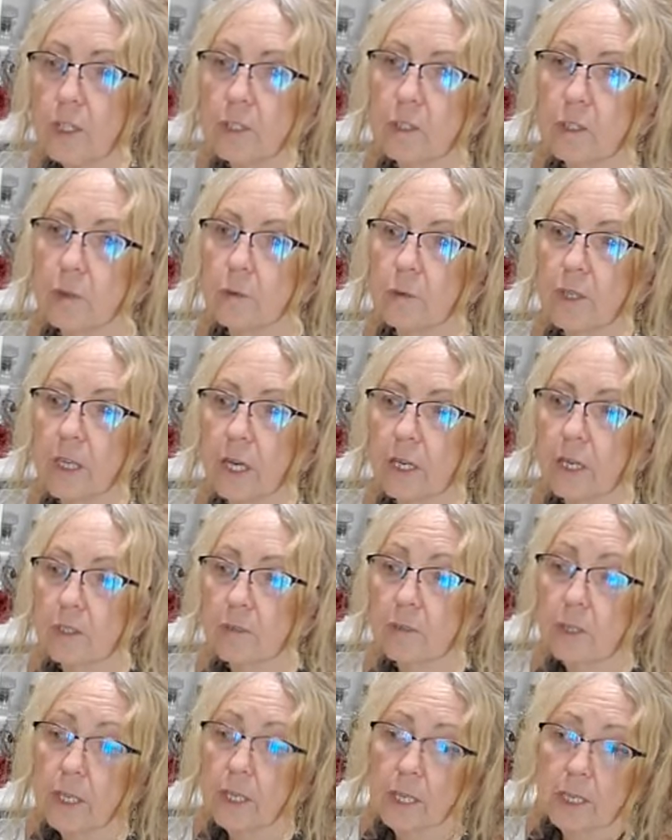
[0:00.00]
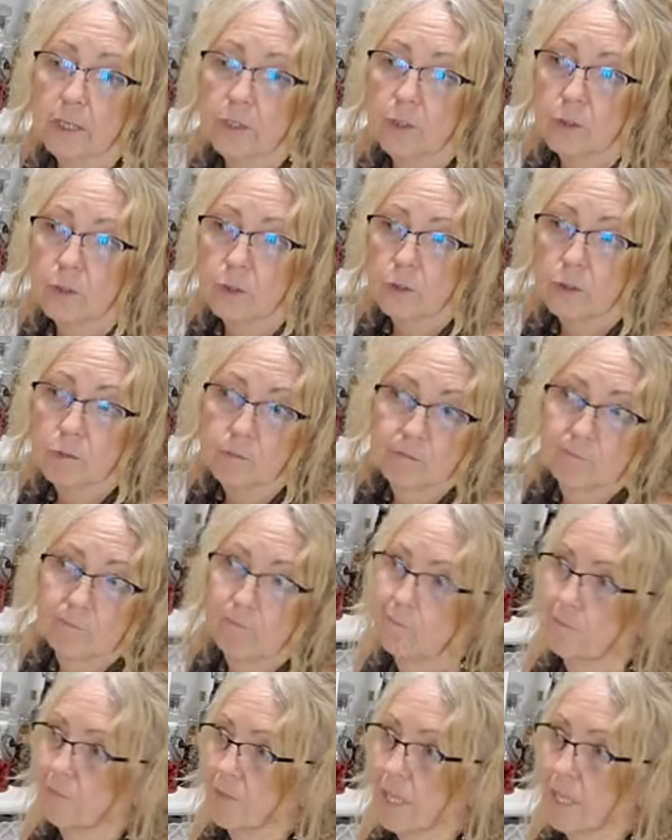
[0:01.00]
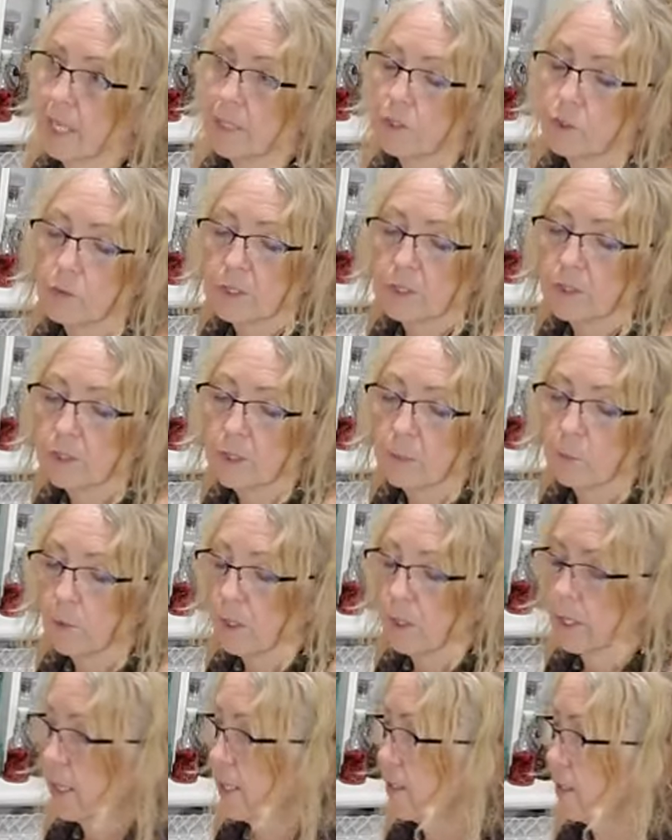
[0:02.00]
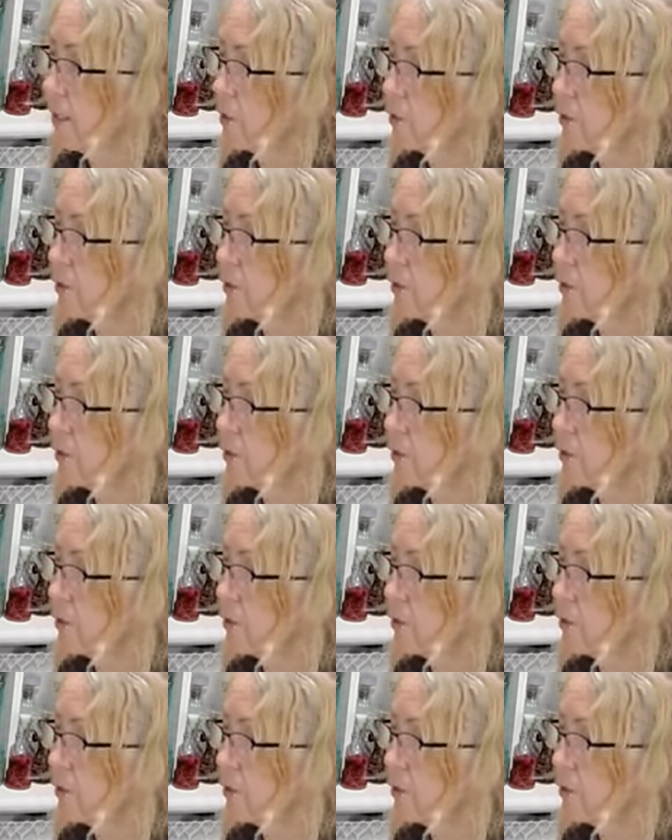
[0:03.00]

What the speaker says: so reactive in case you are somewhere and there's